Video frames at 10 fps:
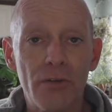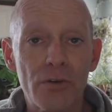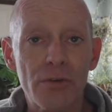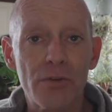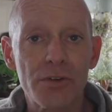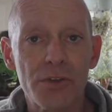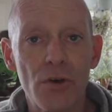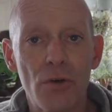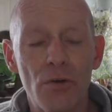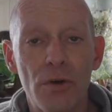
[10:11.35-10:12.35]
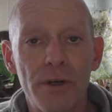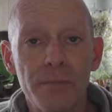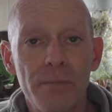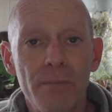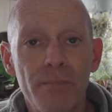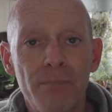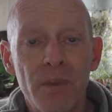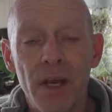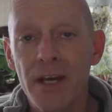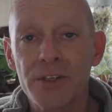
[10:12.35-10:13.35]
There's no
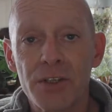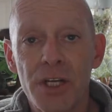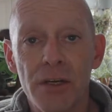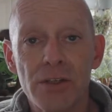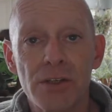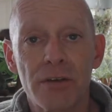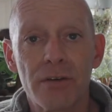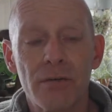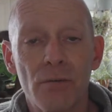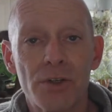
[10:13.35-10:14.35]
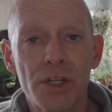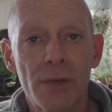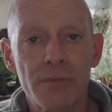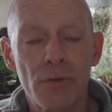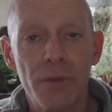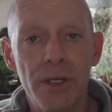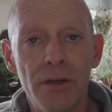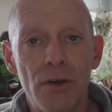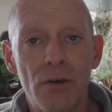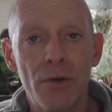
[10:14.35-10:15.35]
hesitation, which comes from
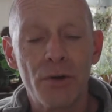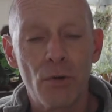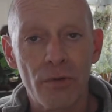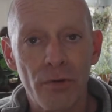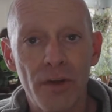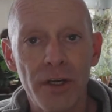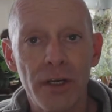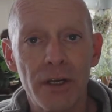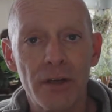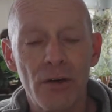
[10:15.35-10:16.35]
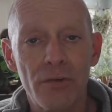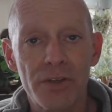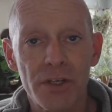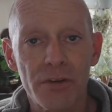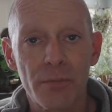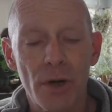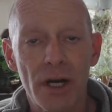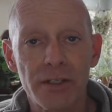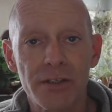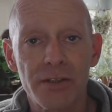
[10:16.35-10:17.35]
ego and overthinking and all these other
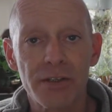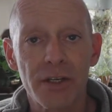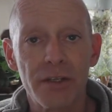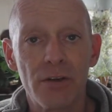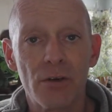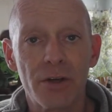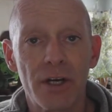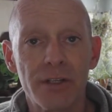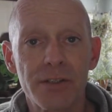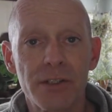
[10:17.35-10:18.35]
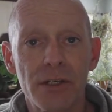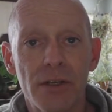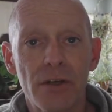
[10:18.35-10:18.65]
practices that ego does.